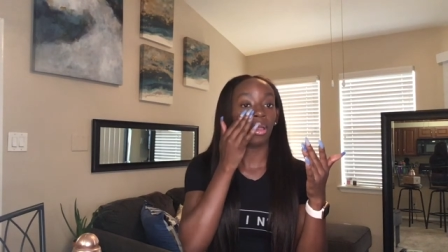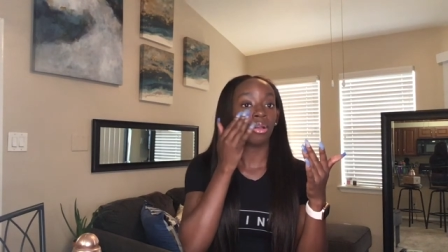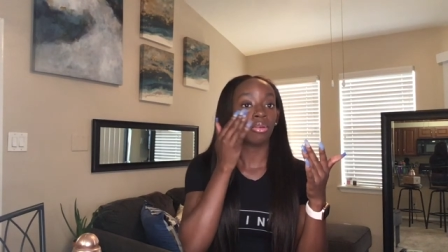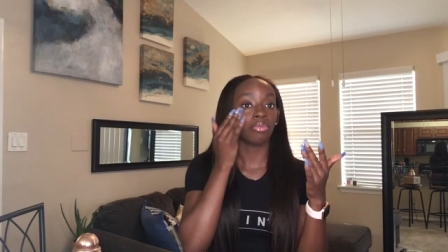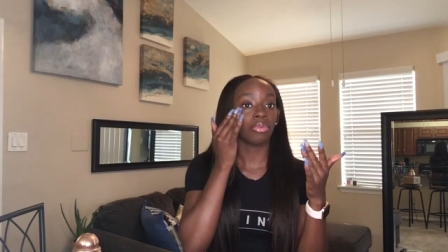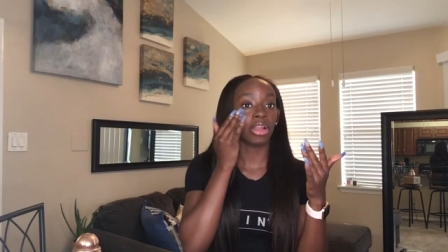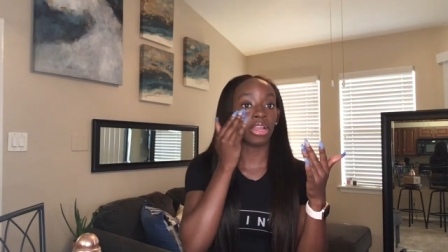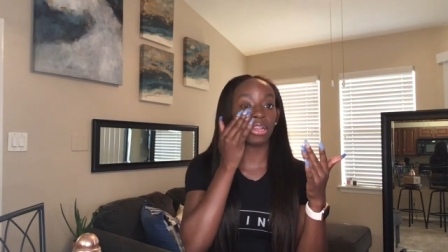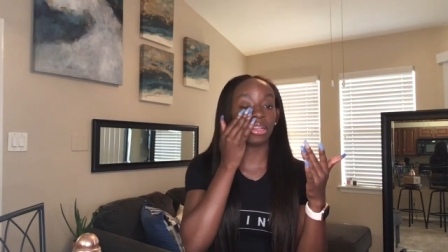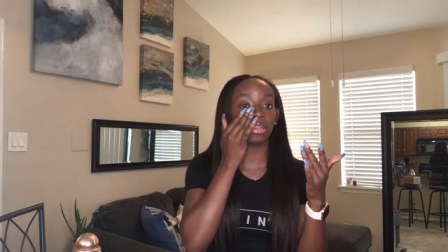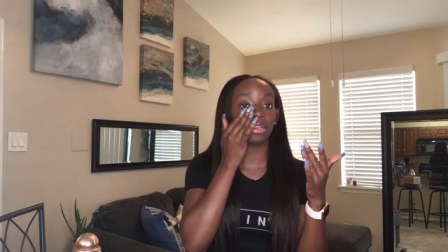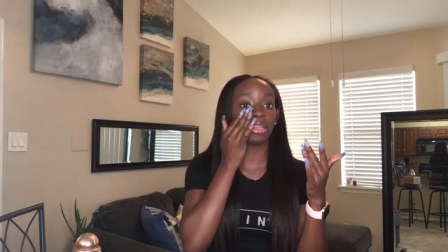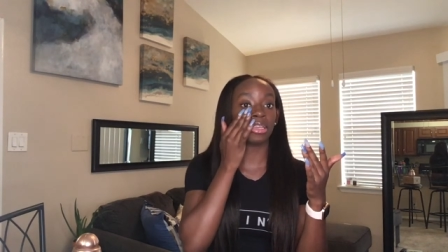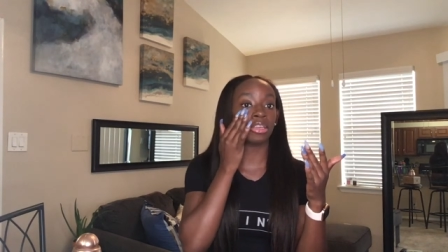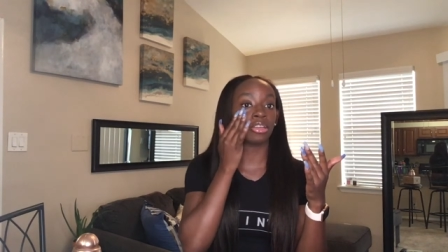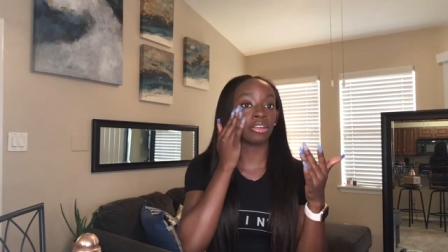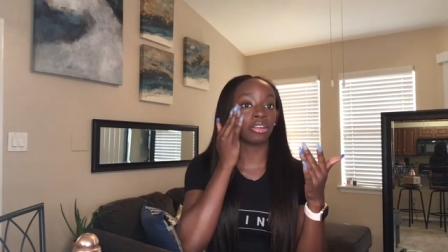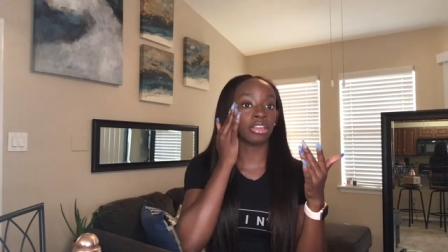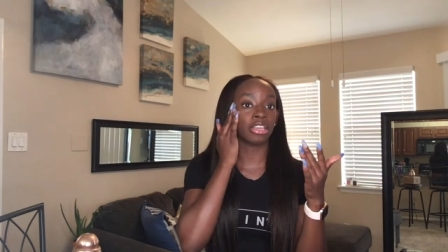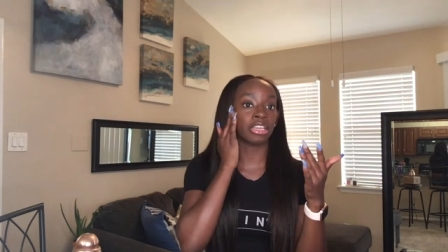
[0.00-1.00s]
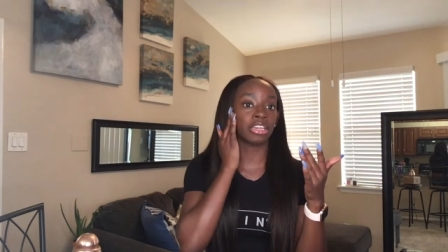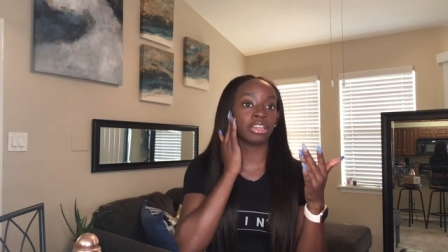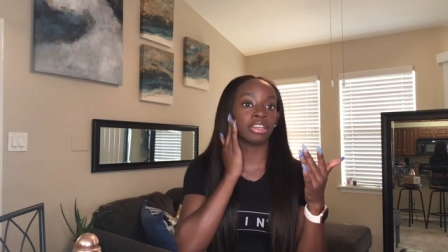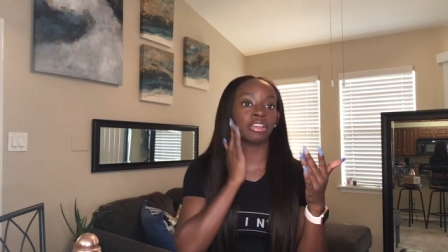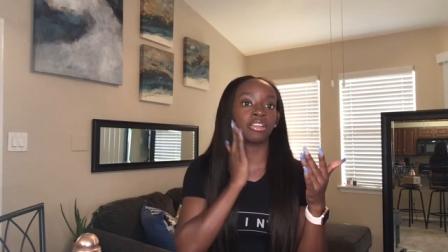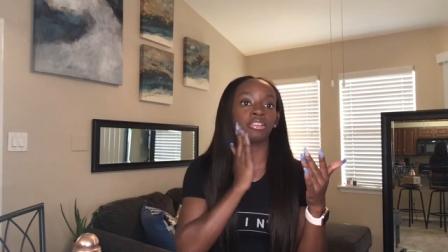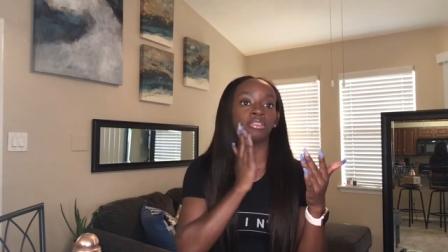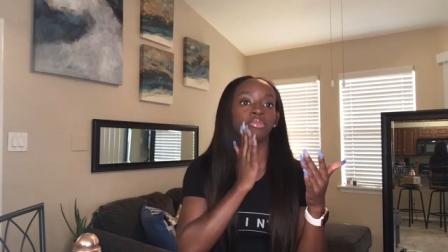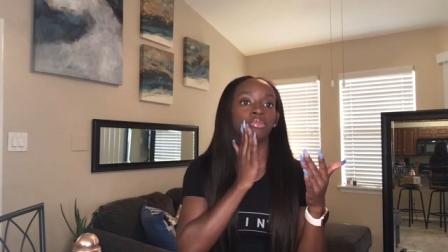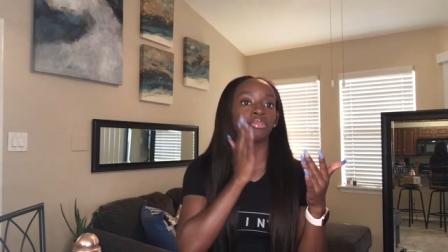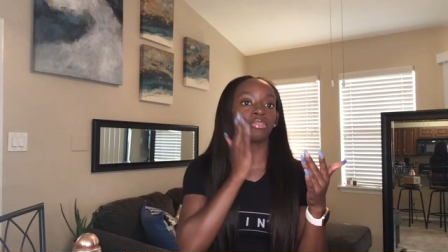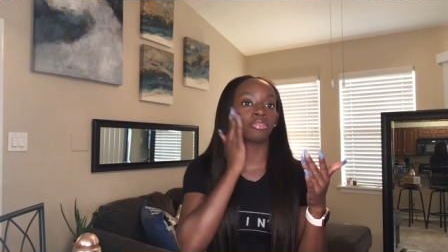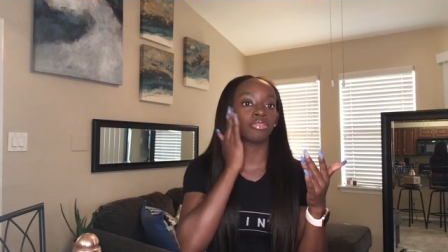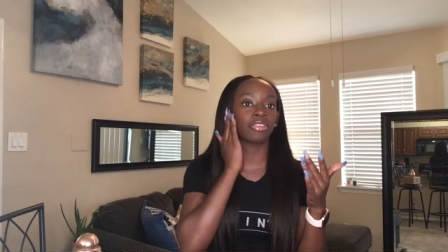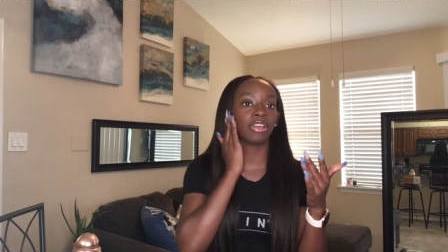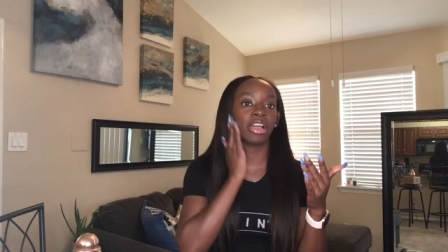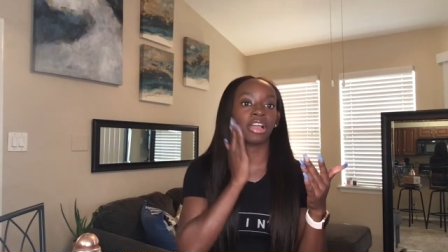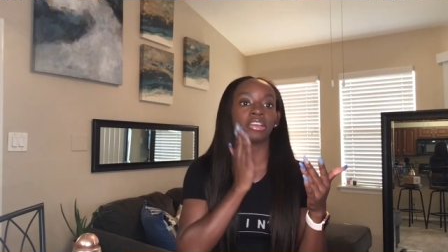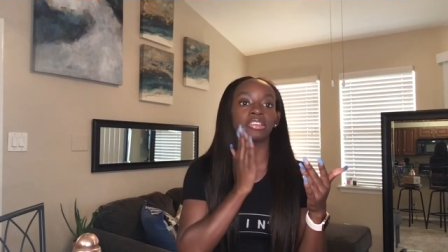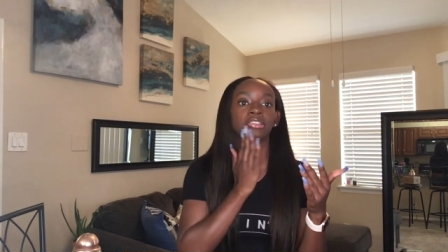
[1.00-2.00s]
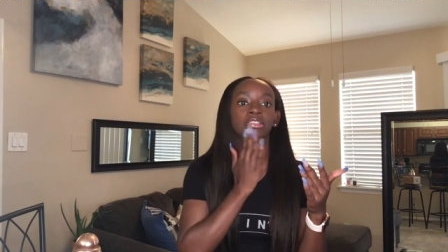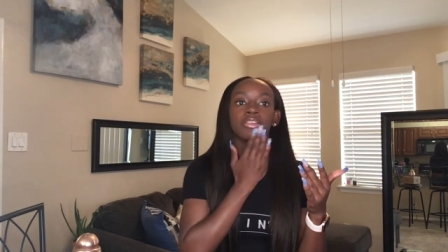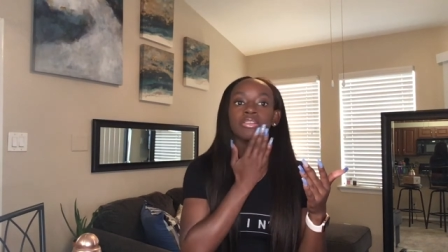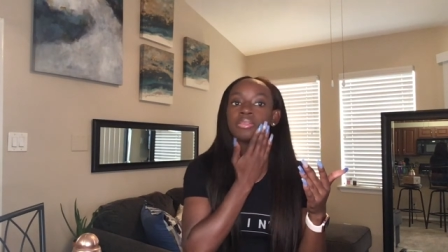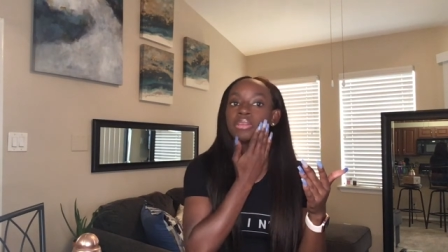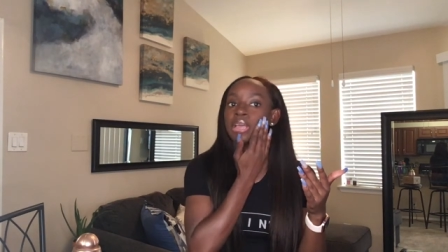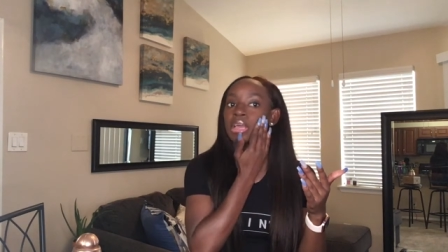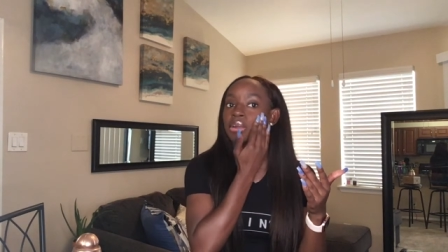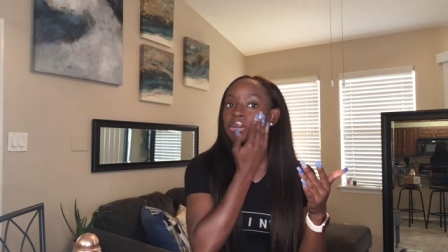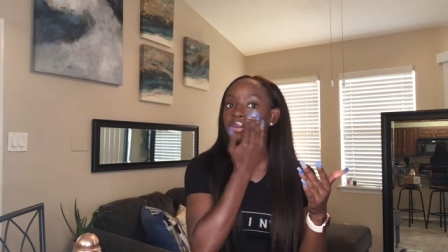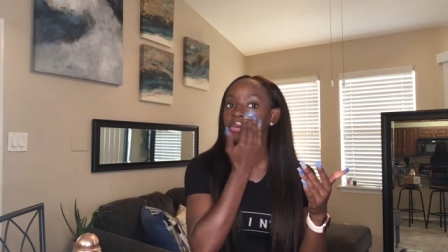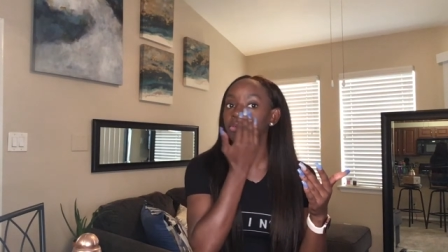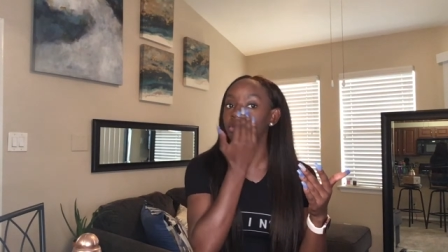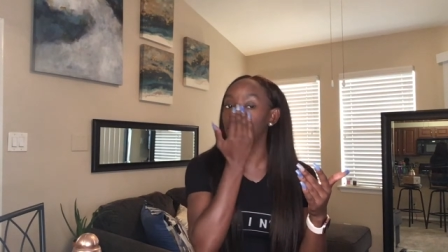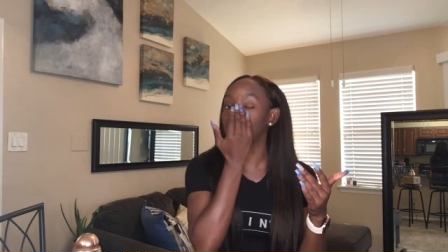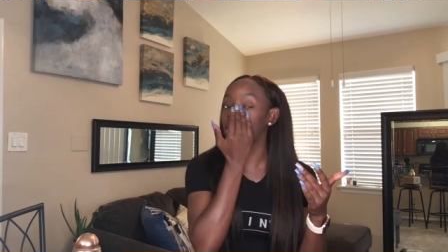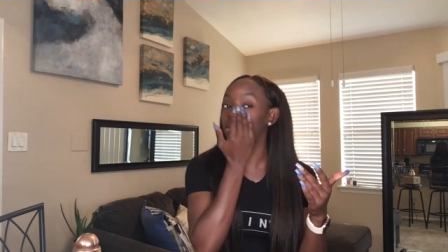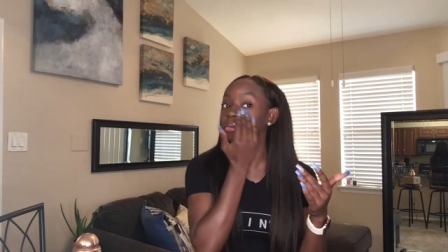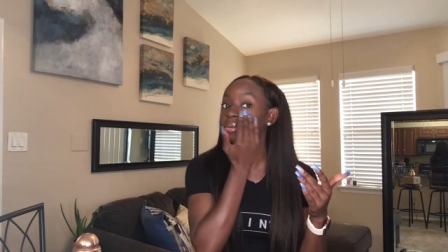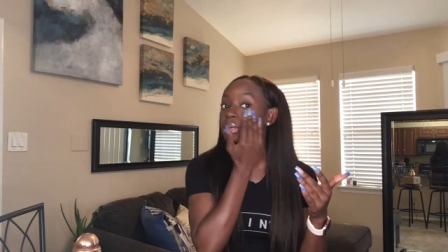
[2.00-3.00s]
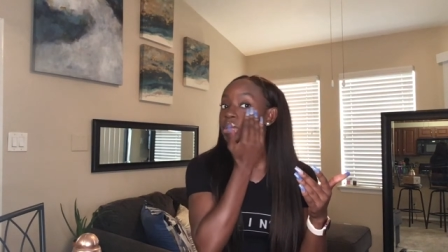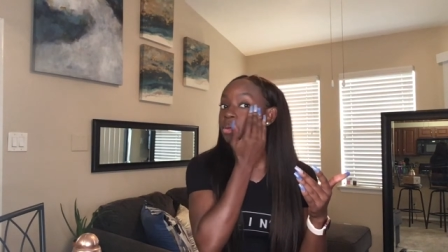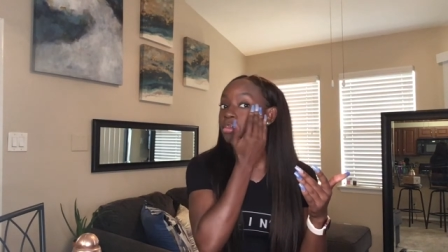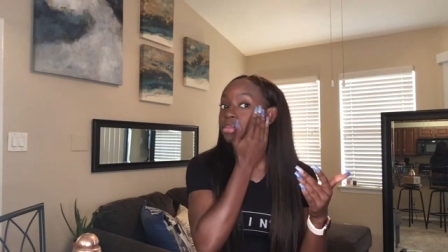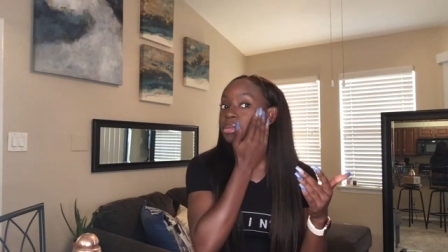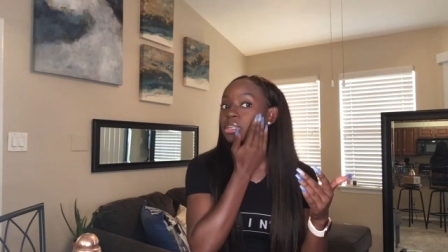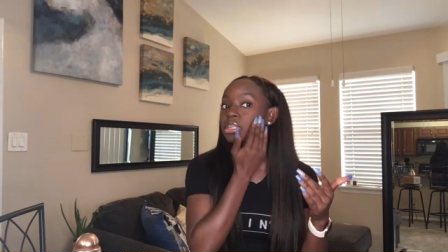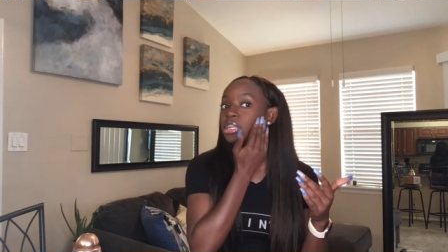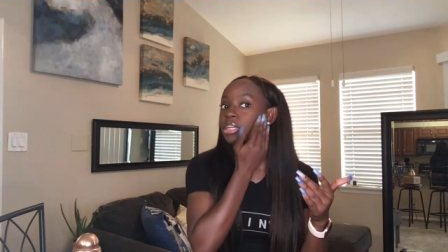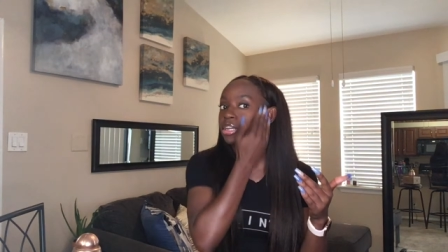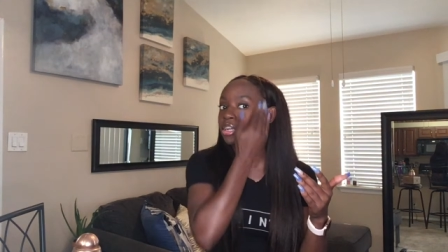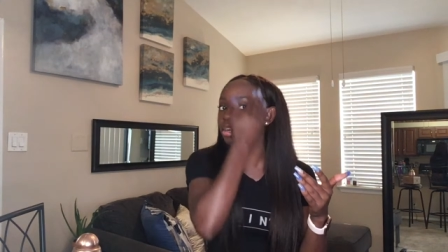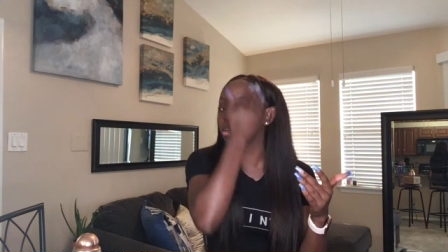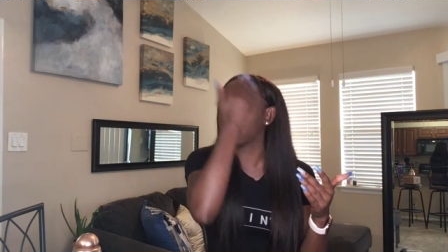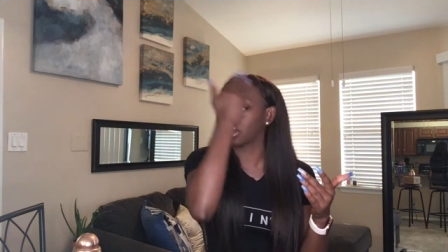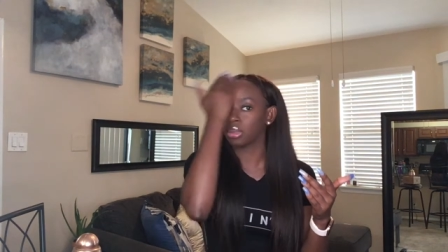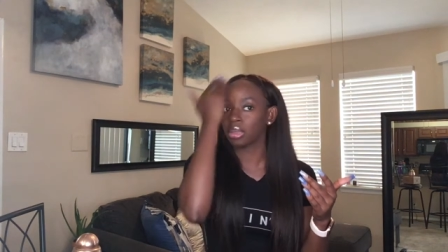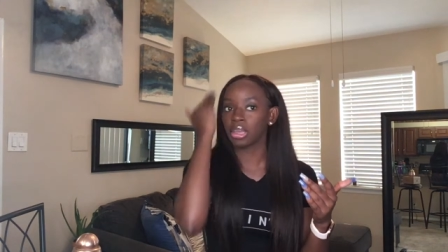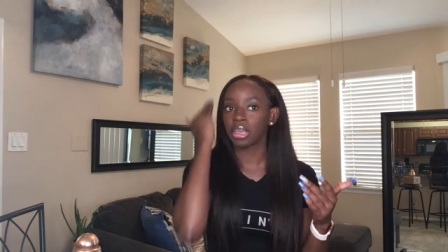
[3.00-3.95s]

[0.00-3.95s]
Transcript: right in here, get in here real fast, go down and around, get up in here,